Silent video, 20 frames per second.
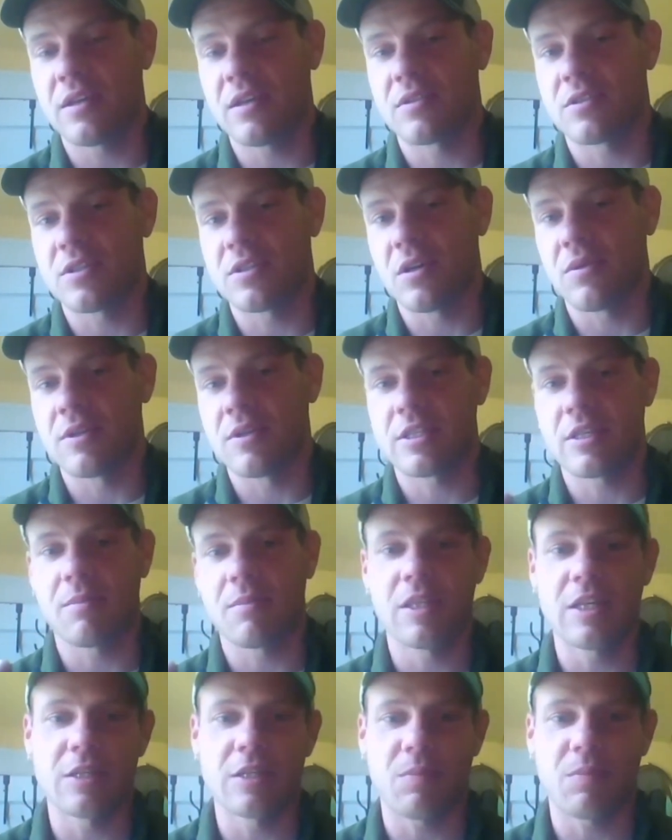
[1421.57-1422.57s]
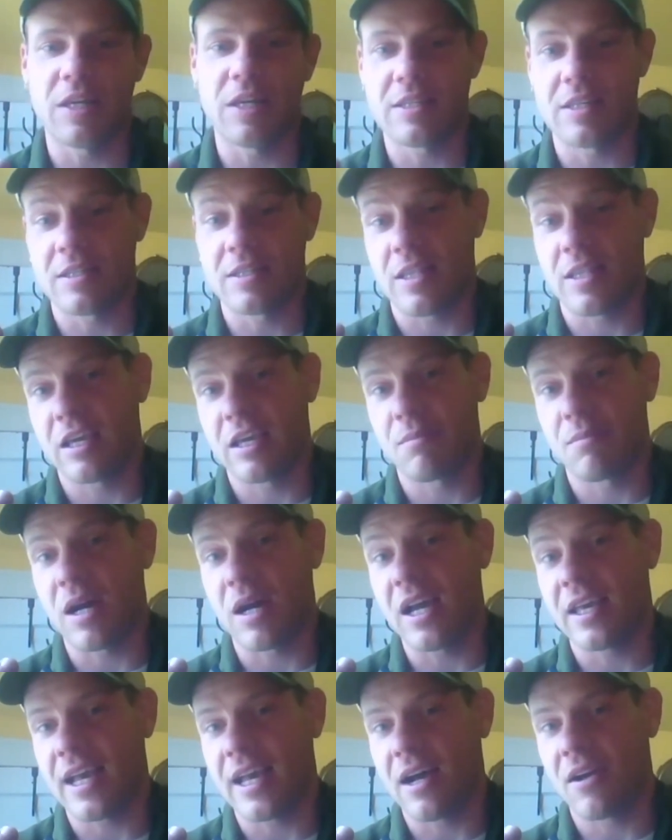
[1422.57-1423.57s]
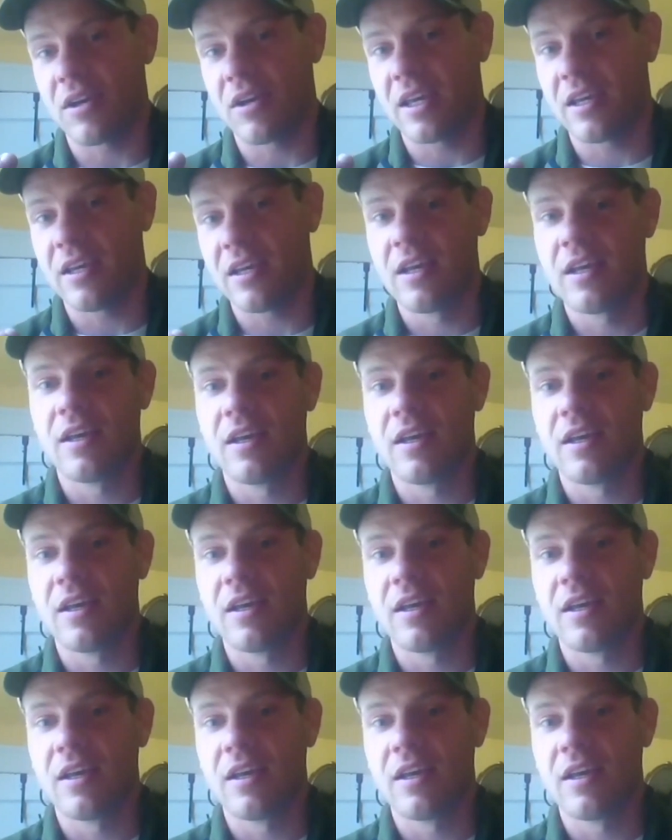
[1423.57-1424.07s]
And so in some of these places, like in my county,